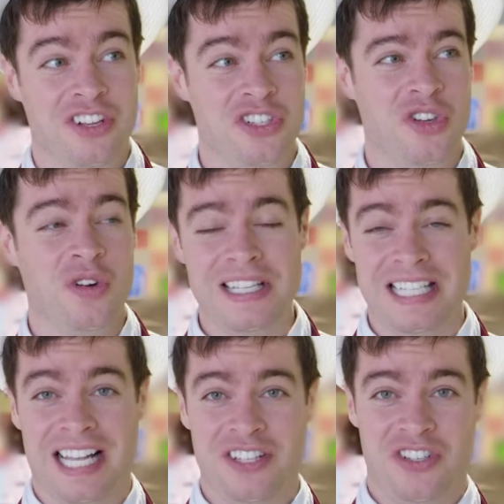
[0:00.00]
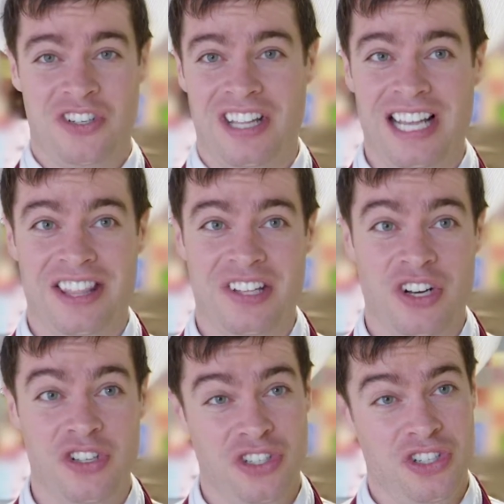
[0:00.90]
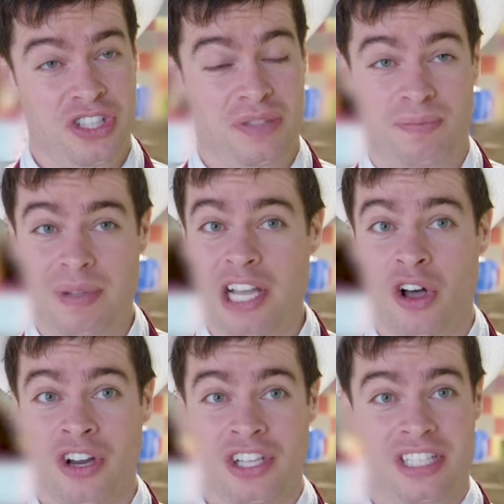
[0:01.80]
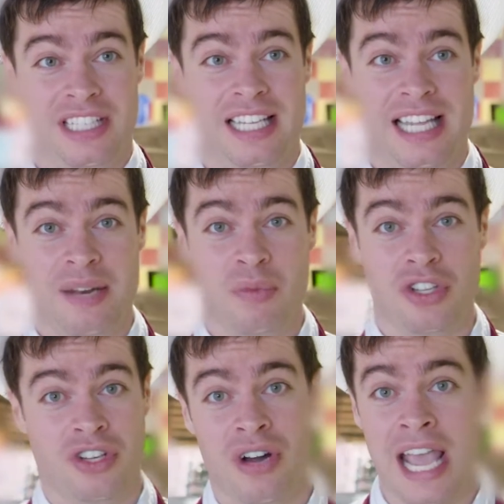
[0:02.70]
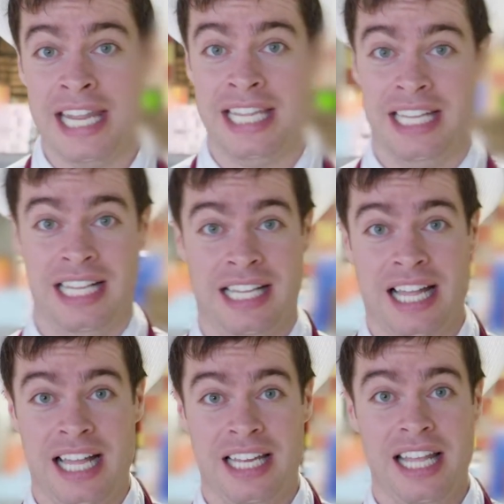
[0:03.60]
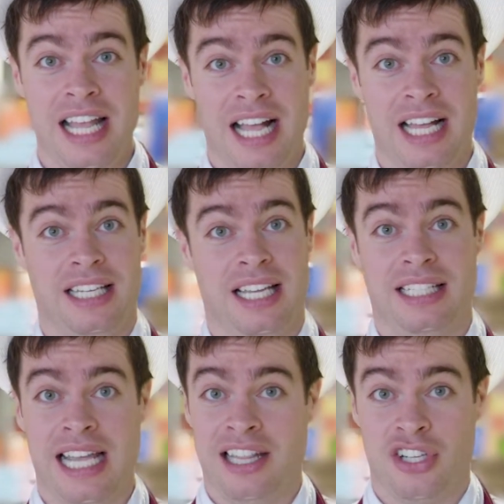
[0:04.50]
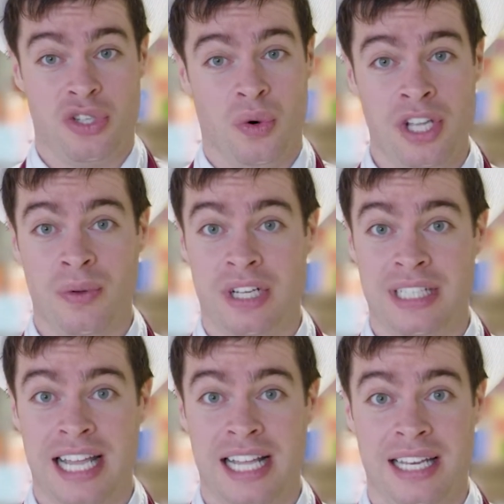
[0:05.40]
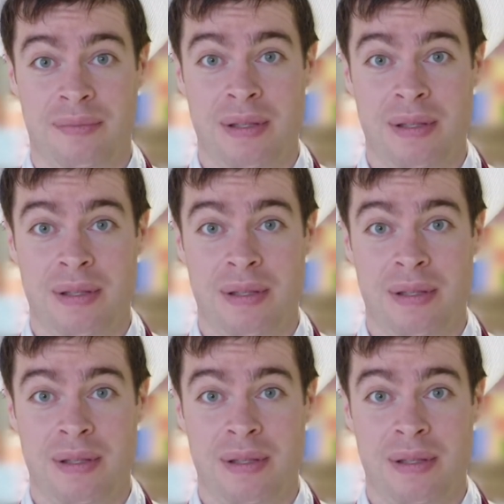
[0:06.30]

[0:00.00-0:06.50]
There's no easy answer to that there. Just be honest in what you're writing and tell the story you want to tell.